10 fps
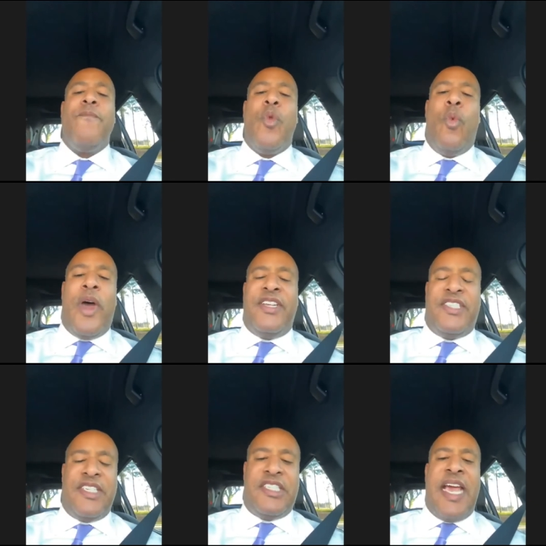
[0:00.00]
What
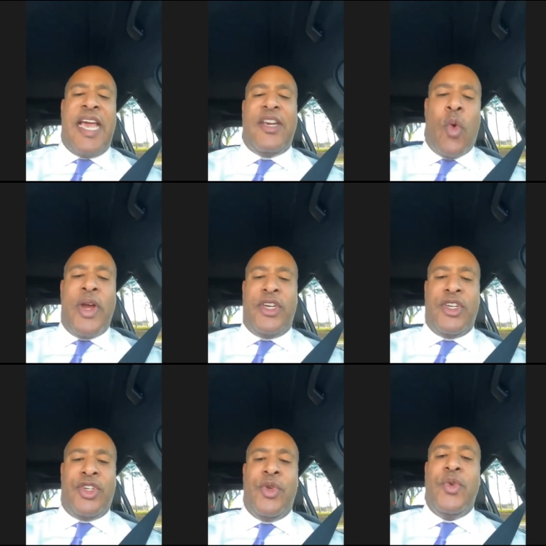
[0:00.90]
is the state going to
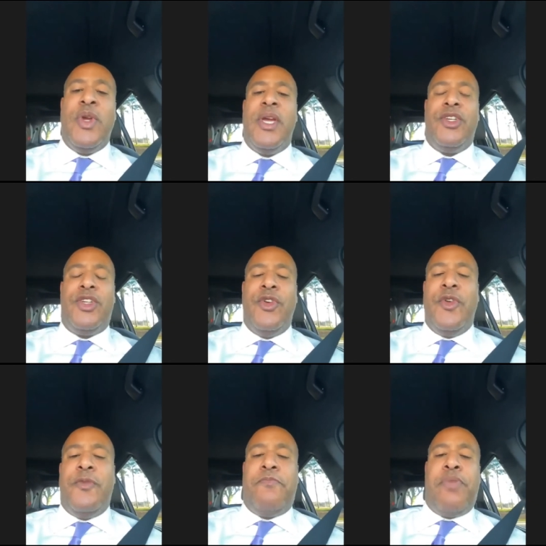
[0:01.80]
do
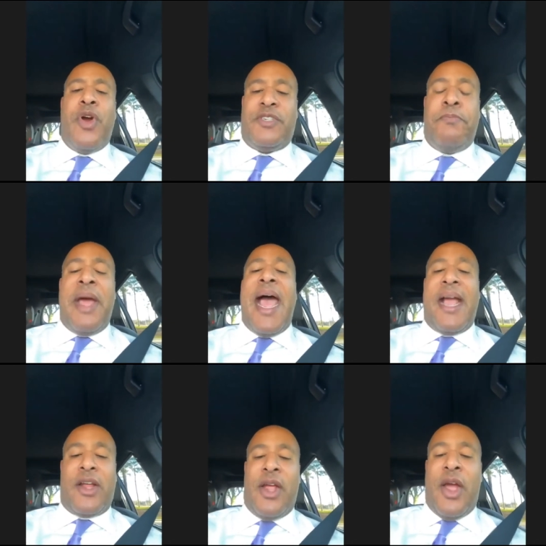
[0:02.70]
to push back
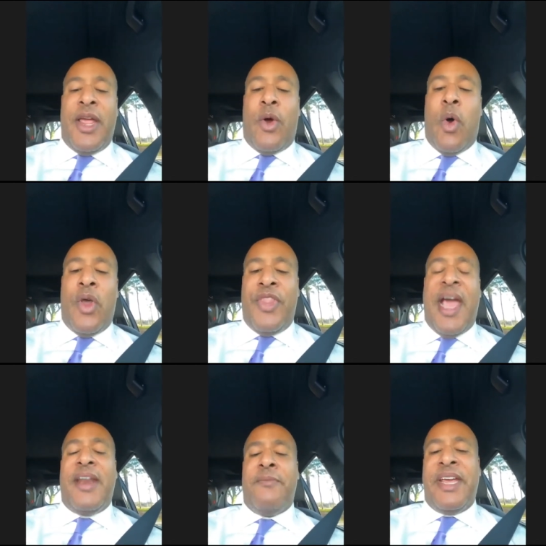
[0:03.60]
eh, on
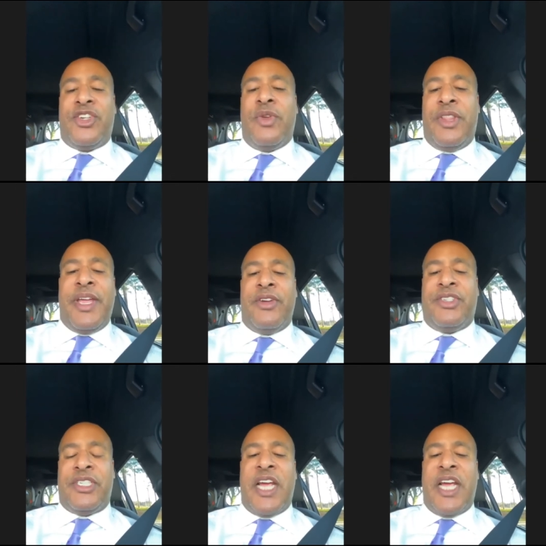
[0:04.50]
that and make sure that they are
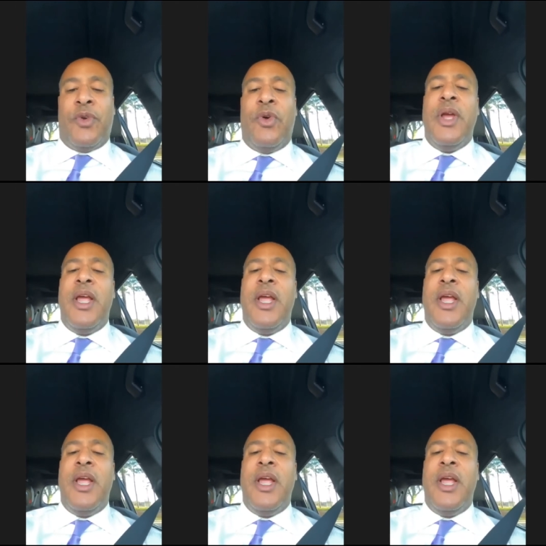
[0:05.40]
successful?